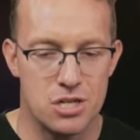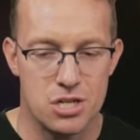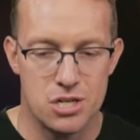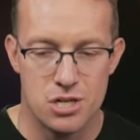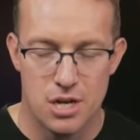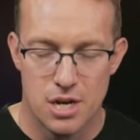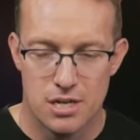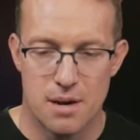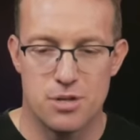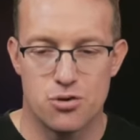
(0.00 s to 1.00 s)
This is
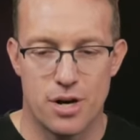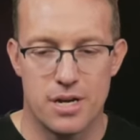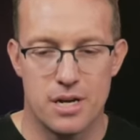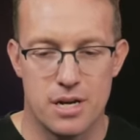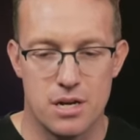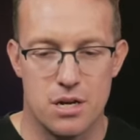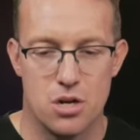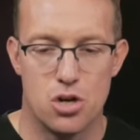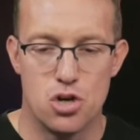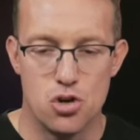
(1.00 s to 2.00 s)
demonstrated in
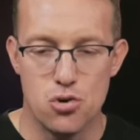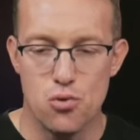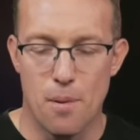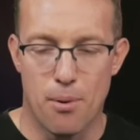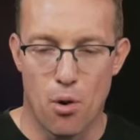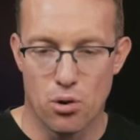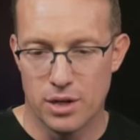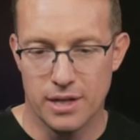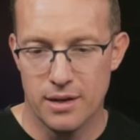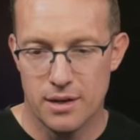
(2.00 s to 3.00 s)
new
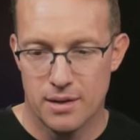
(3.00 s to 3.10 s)
polling